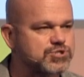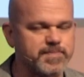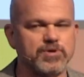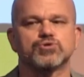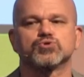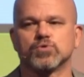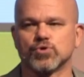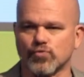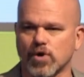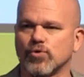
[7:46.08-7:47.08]

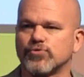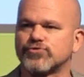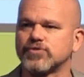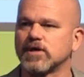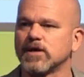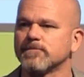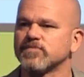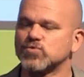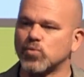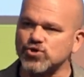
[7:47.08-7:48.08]
spiritual growth,
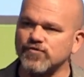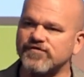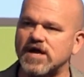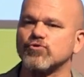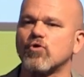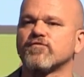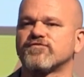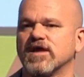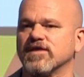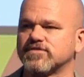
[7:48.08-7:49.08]
where you find your own
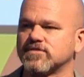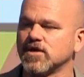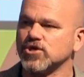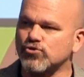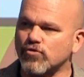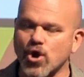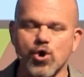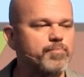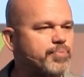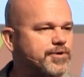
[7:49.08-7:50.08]
faith, your
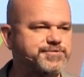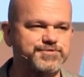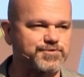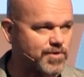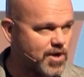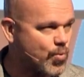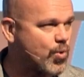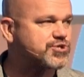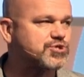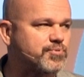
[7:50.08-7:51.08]
own personal
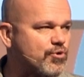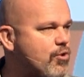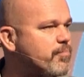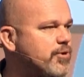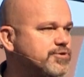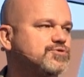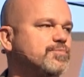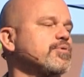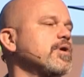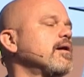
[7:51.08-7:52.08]
worship, your own personal
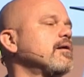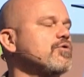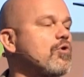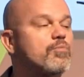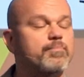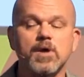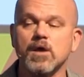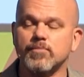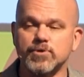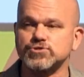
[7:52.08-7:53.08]
prayer, your own
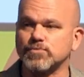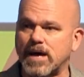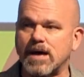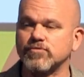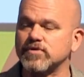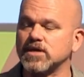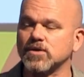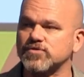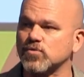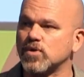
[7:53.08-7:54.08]
personal Bible
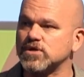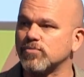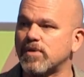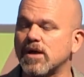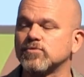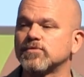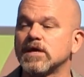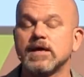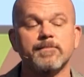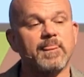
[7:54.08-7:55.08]
reading with the one-year Bible,
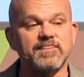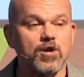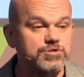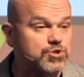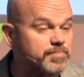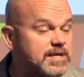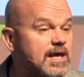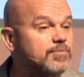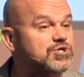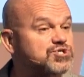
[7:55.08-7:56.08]
and then also being
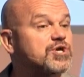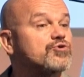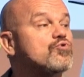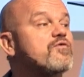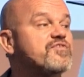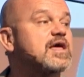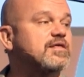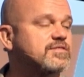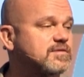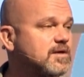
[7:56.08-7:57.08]
able to share your
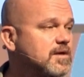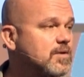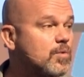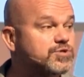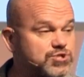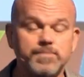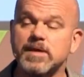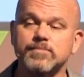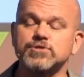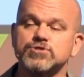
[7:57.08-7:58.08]
faith. We want you to
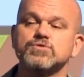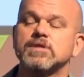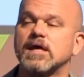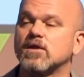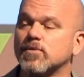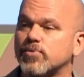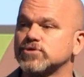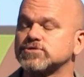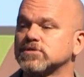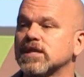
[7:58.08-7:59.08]
be able to do that on a
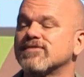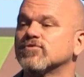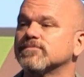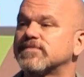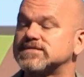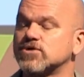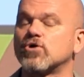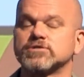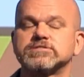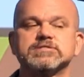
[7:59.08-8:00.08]
personal level. That's our
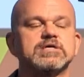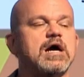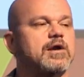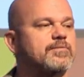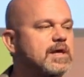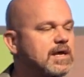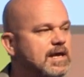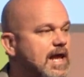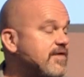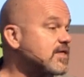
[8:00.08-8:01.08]
heart's desire.
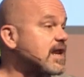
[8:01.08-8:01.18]
And